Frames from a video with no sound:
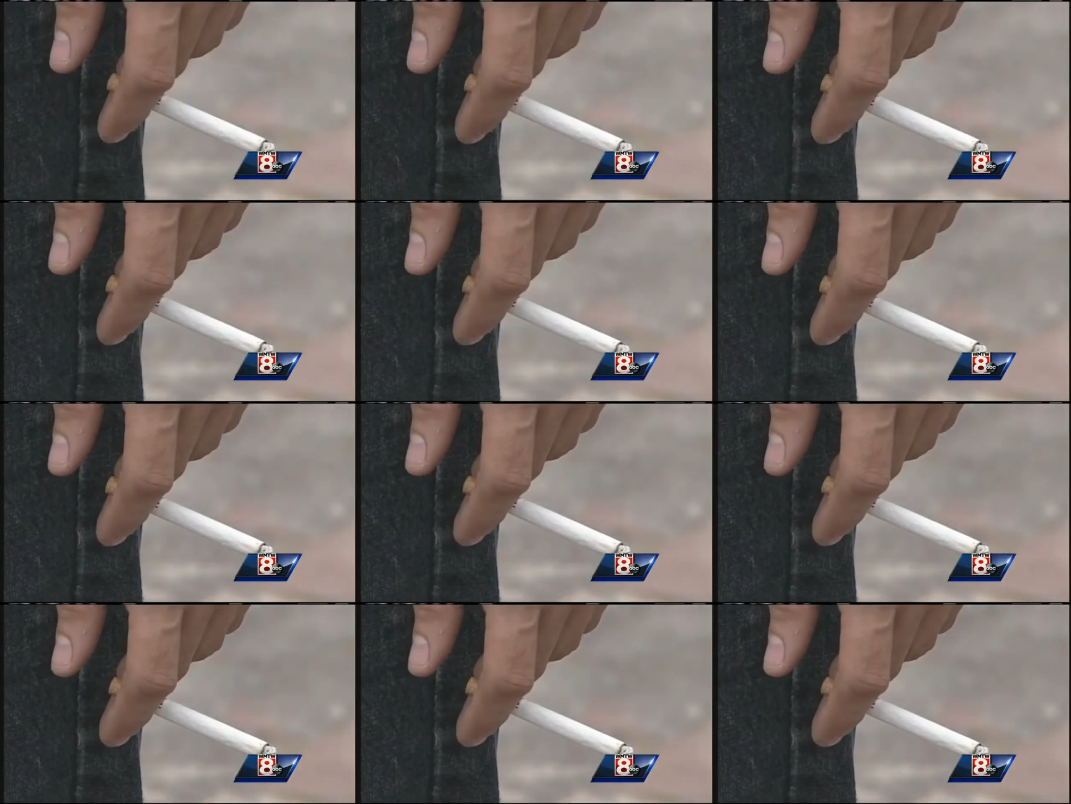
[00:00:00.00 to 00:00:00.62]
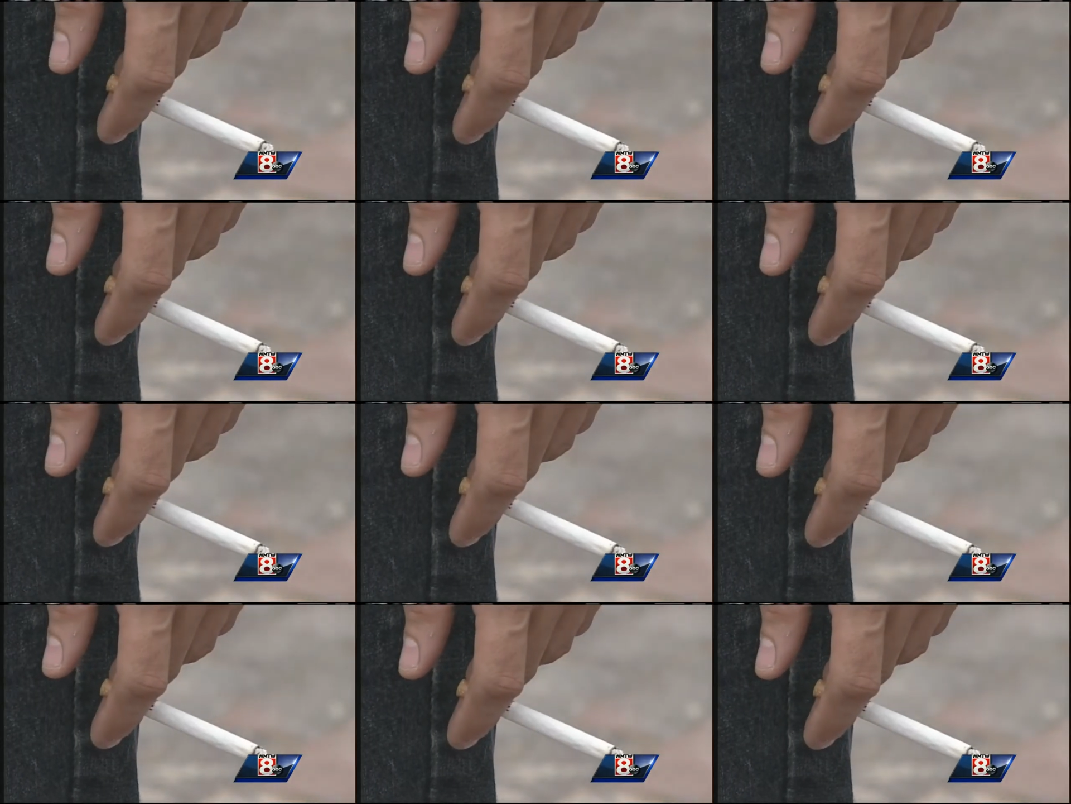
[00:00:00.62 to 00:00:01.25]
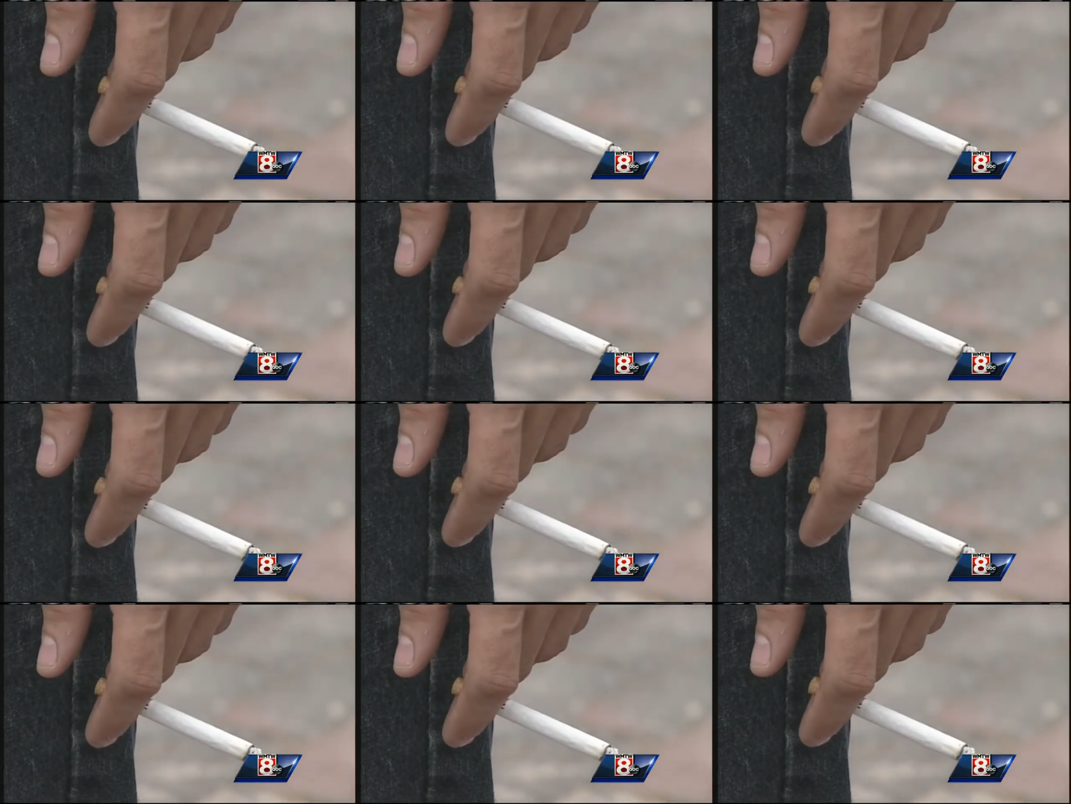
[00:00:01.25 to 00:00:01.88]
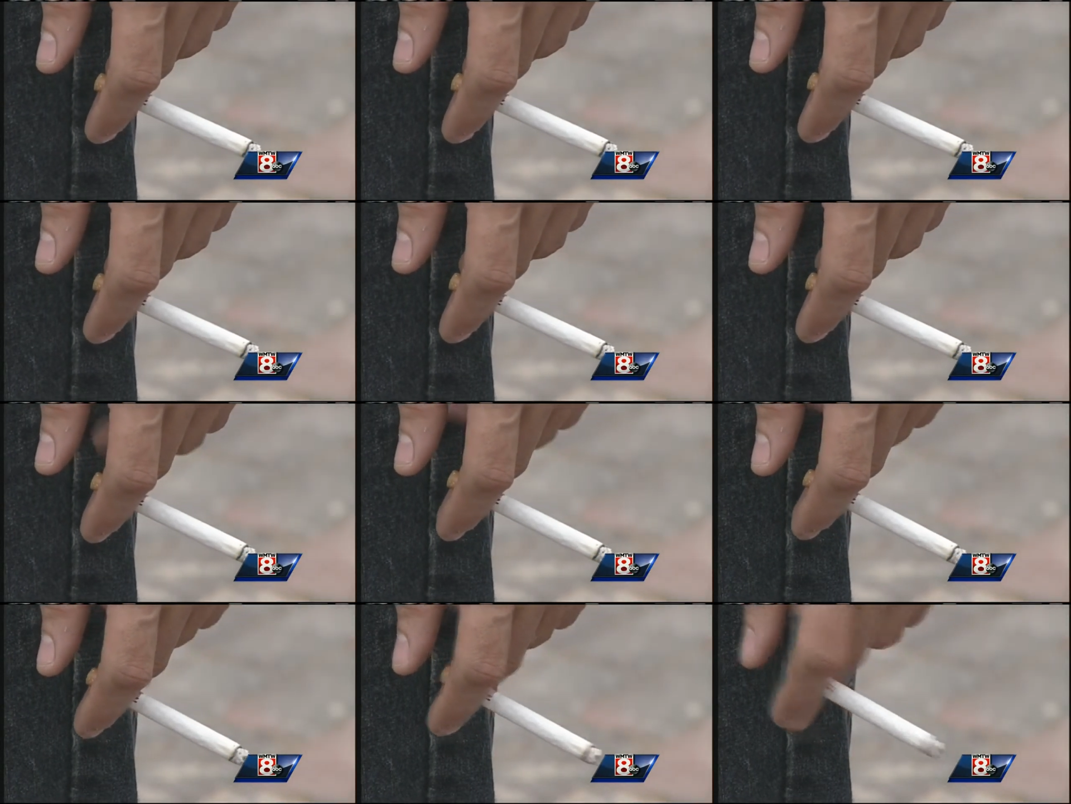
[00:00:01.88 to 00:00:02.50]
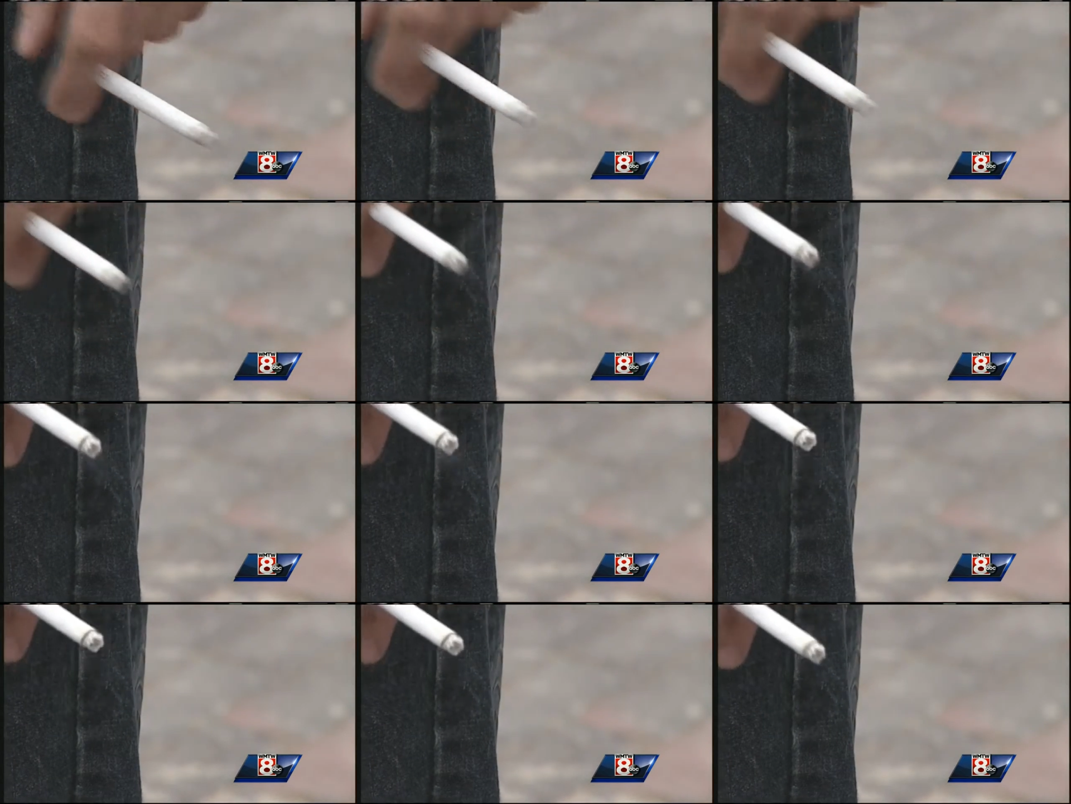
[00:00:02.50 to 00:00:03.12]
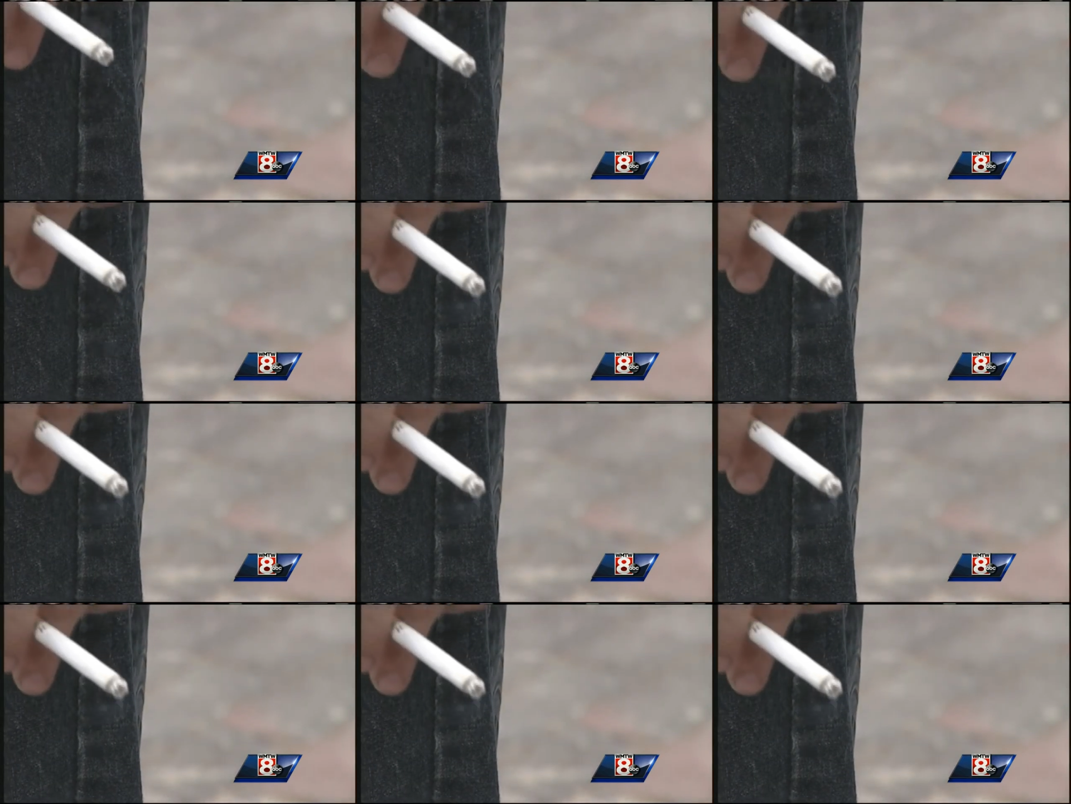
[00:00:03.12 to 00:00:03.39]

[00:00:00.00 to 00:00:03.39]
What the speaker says: (no speaker visible)